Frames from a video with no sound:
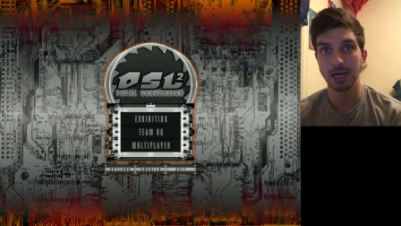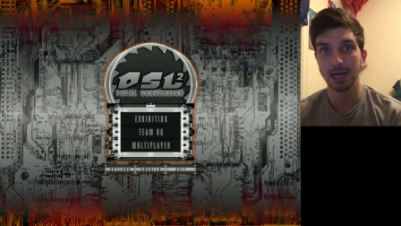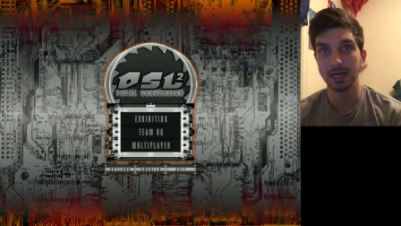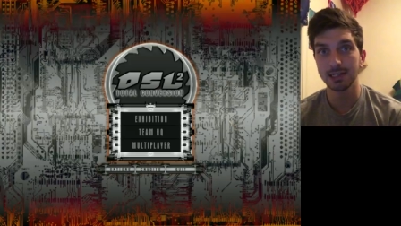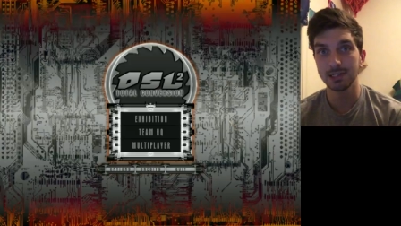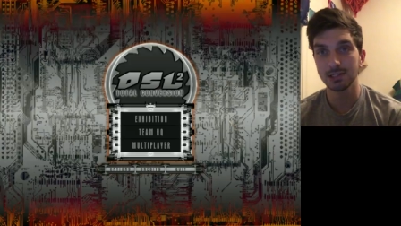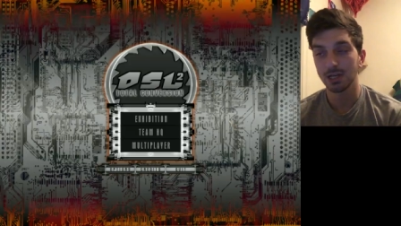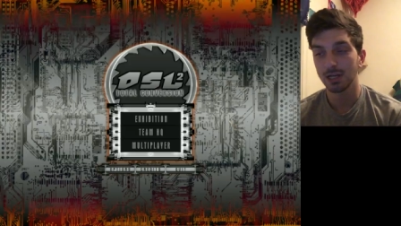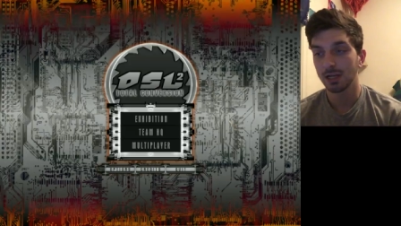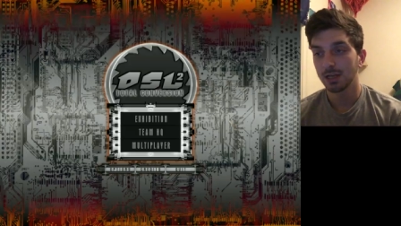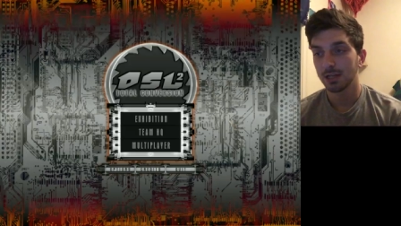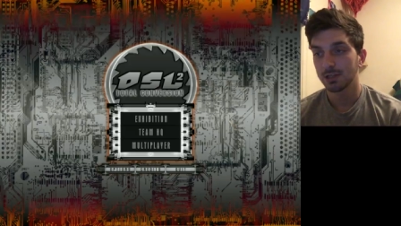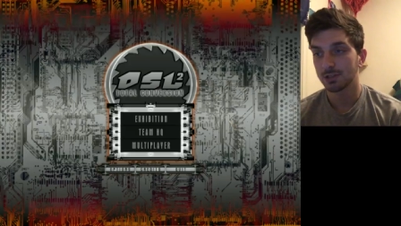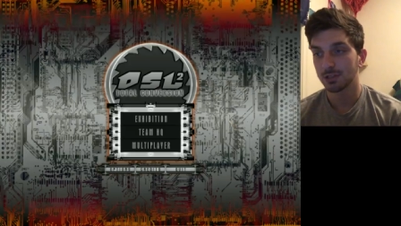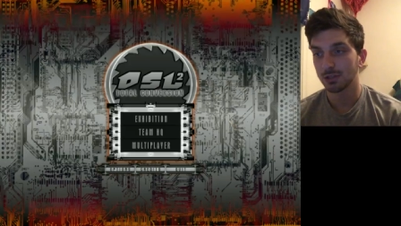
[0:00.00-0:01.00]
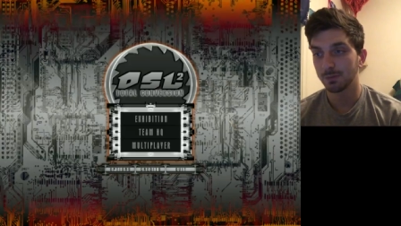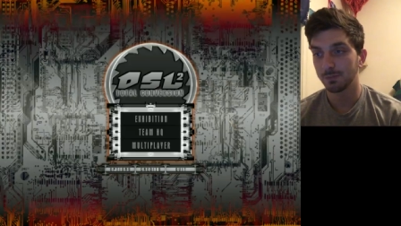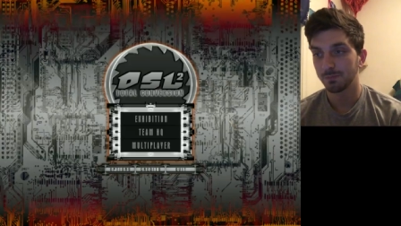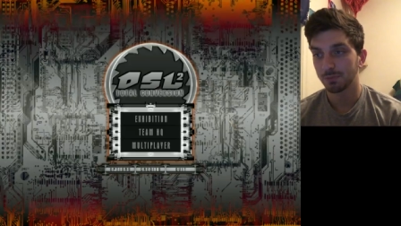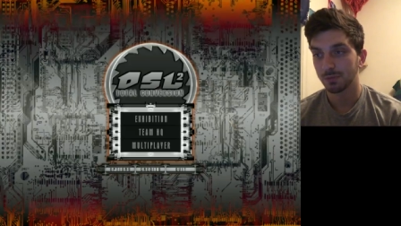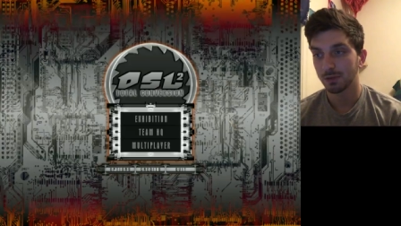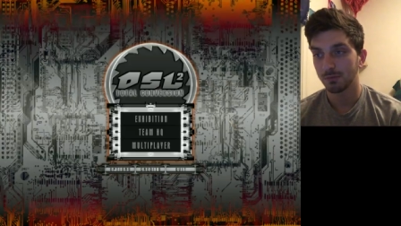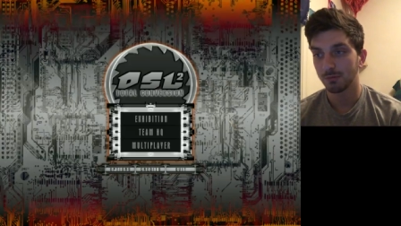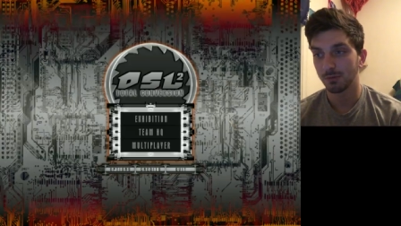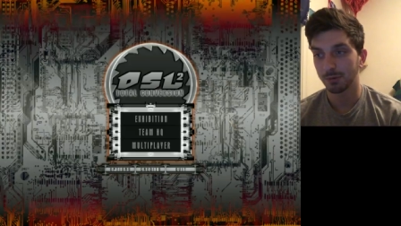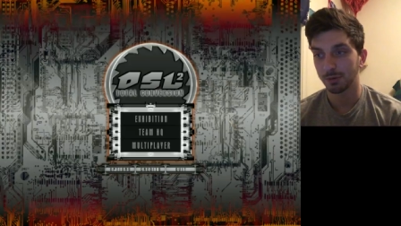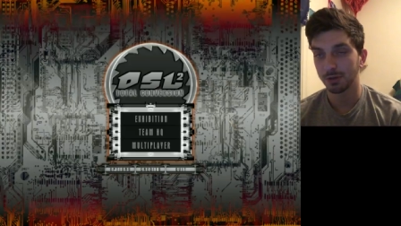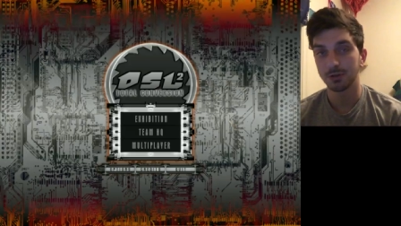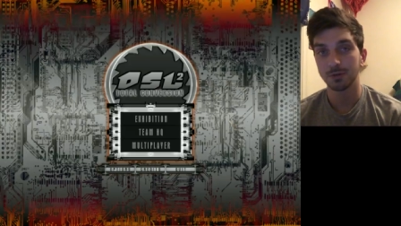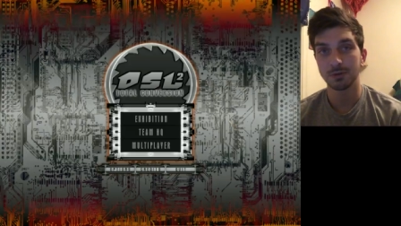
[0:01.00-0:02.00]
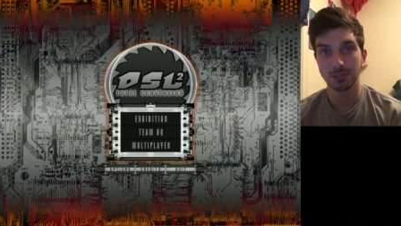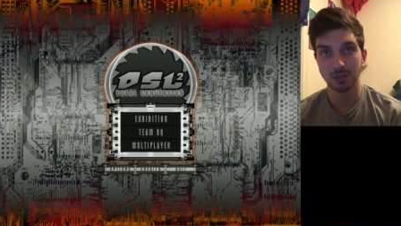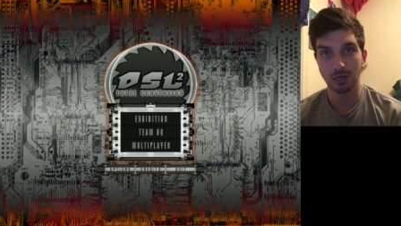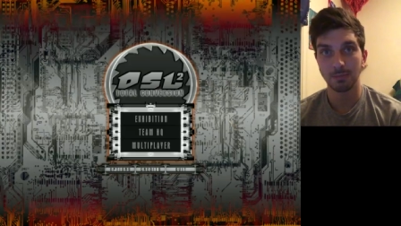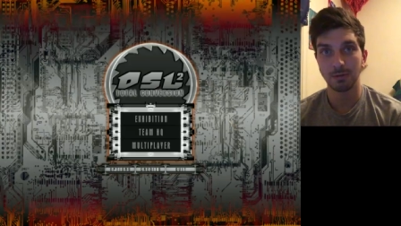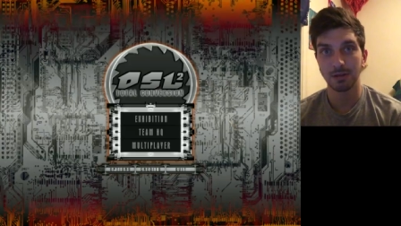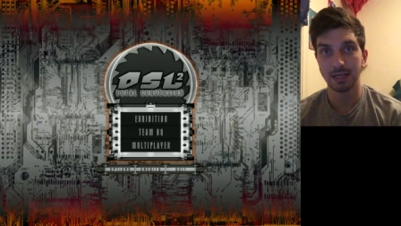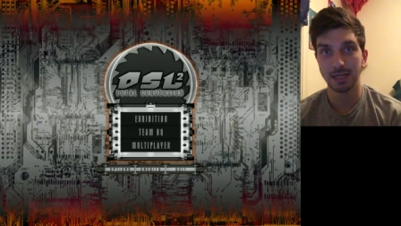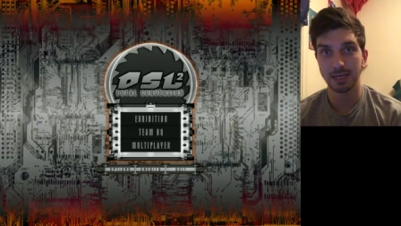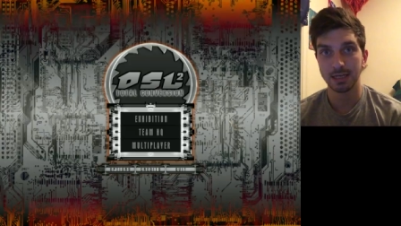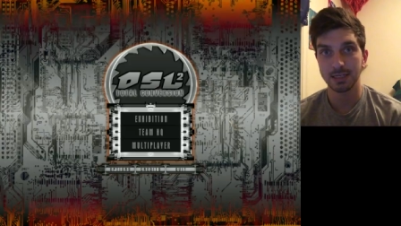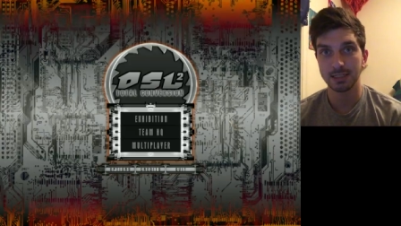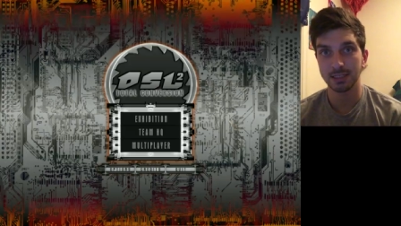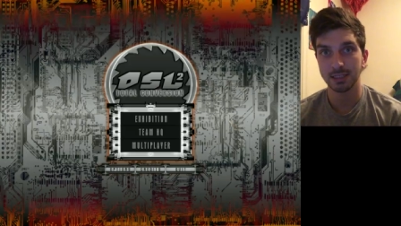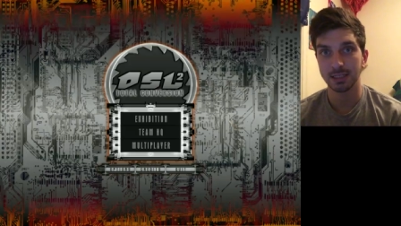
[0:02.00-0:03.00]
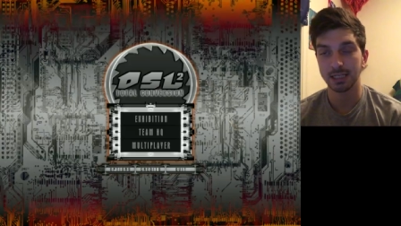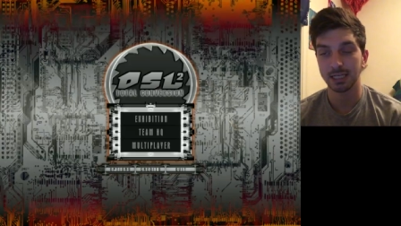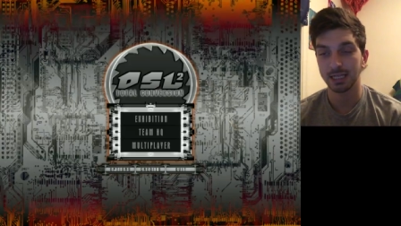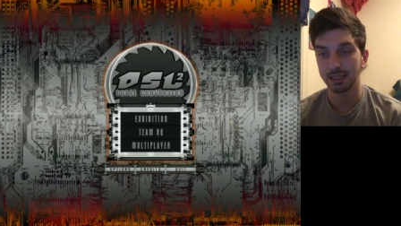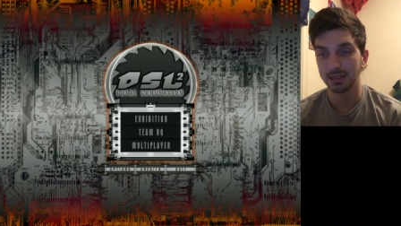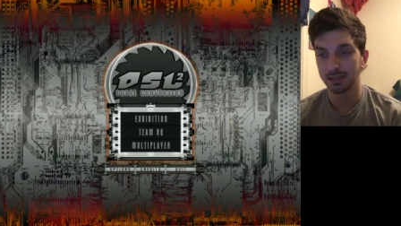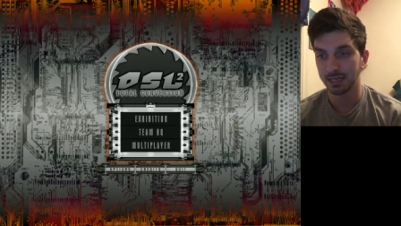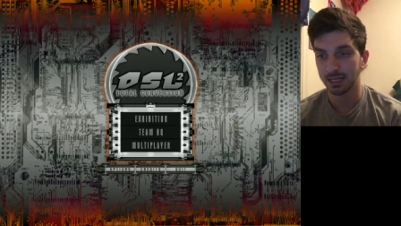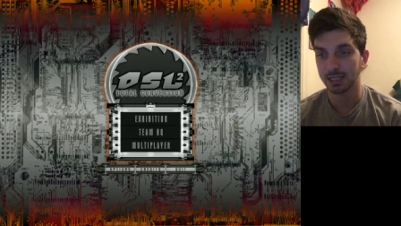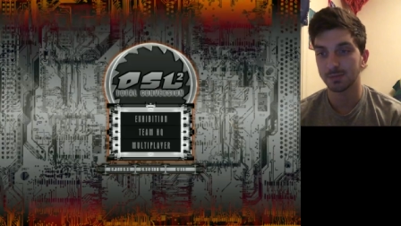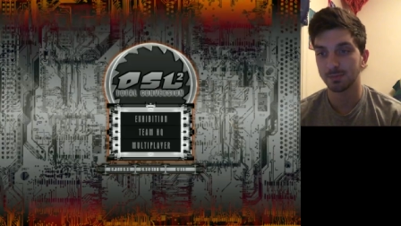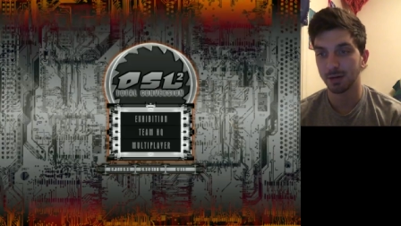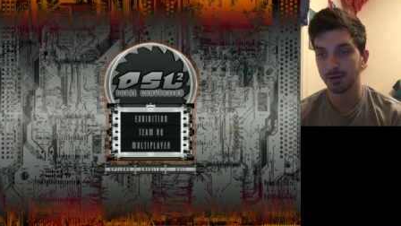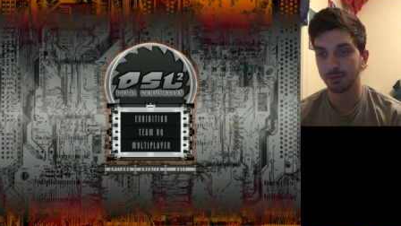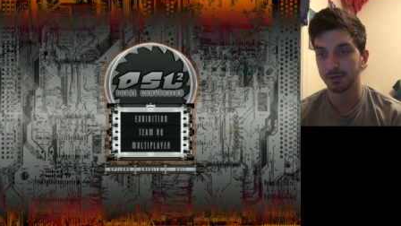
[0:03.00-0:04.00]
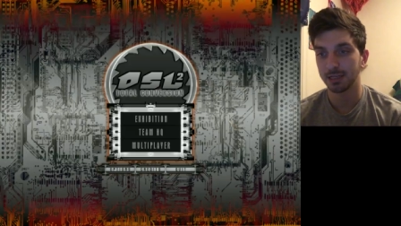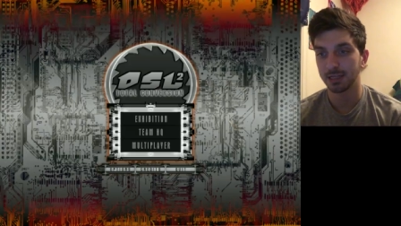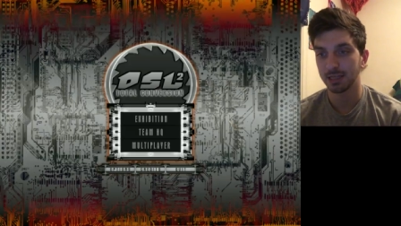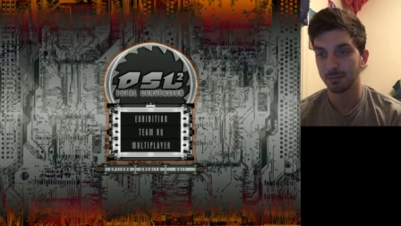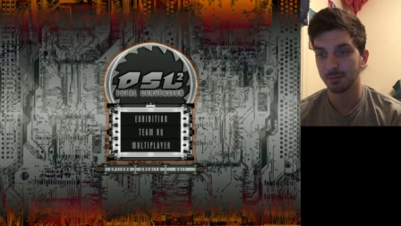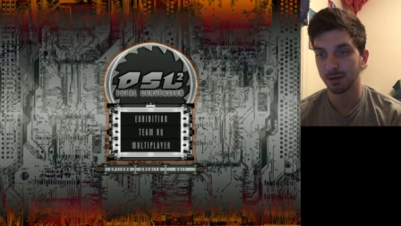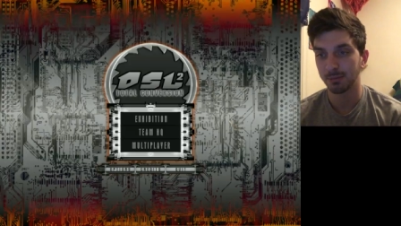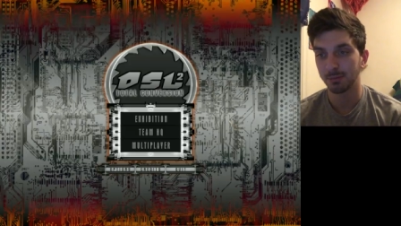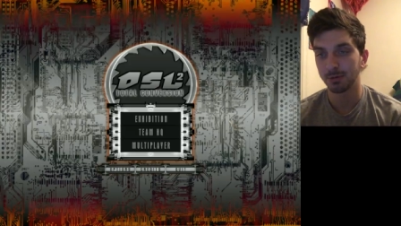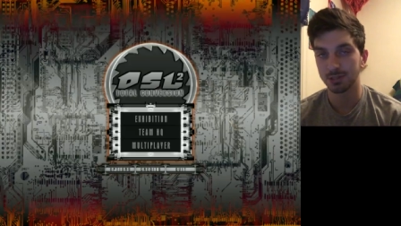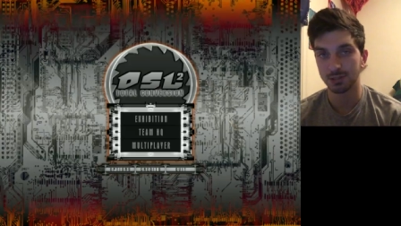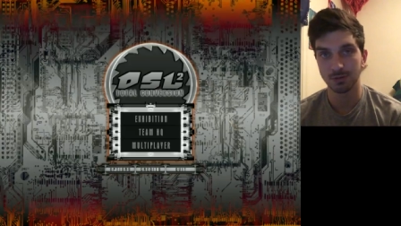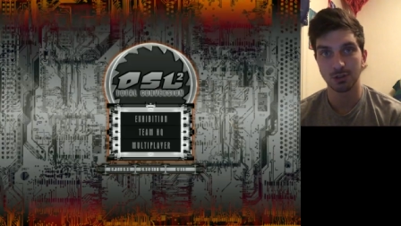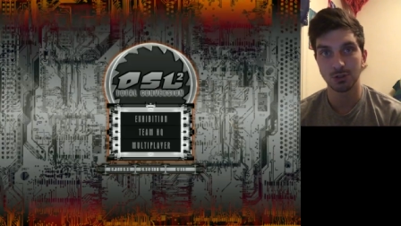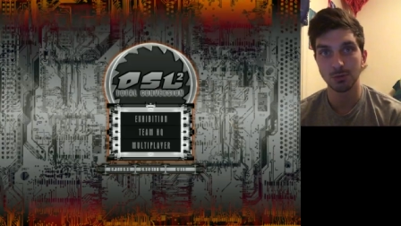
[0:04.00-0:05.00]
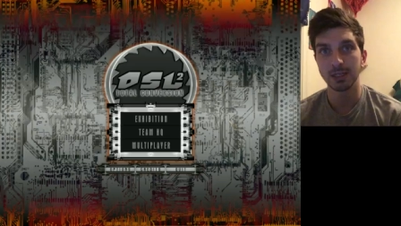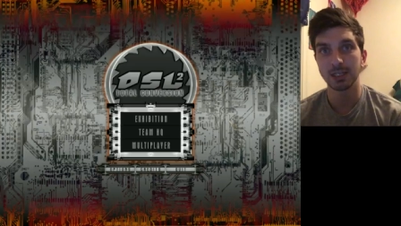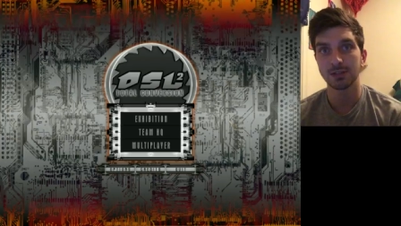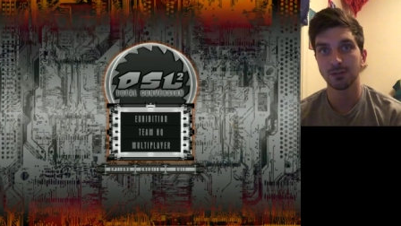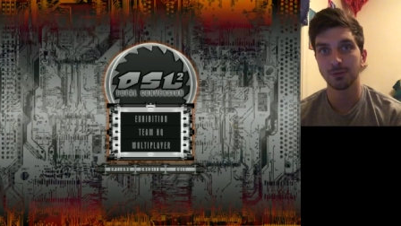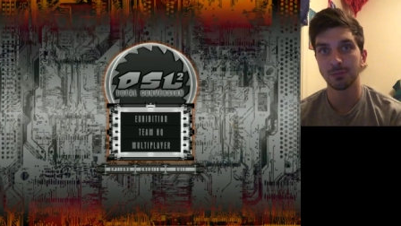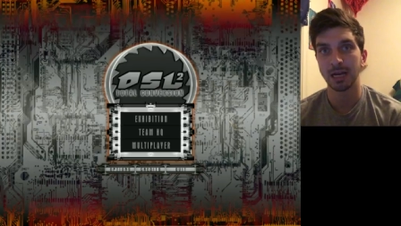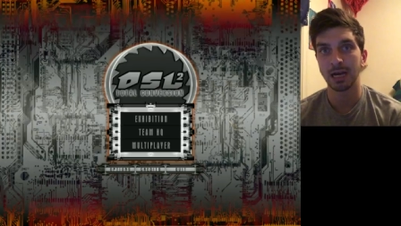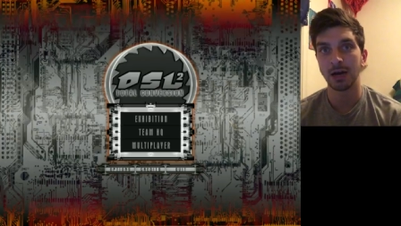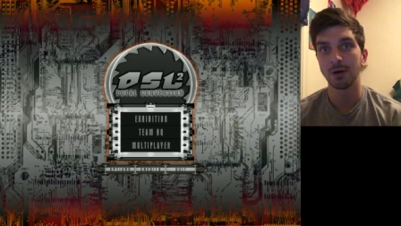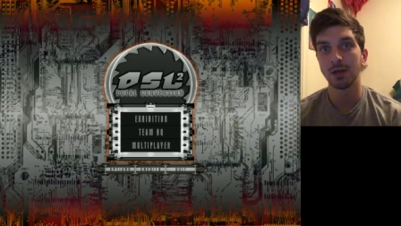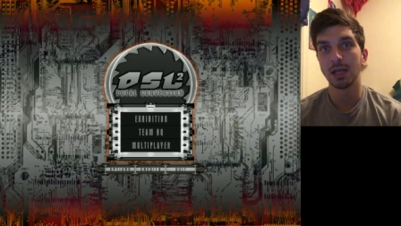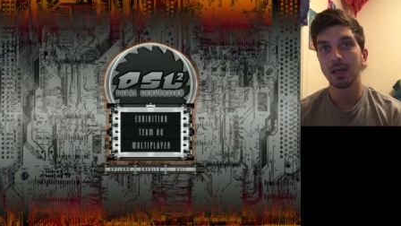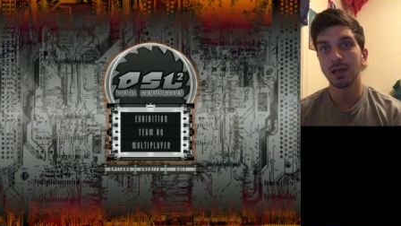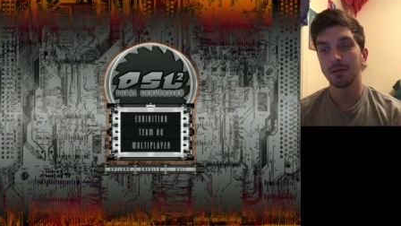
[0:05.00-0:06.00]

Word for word: guys. So what we're going to do is talk about that idea in the next bi-weekly, probably so two weeks from now.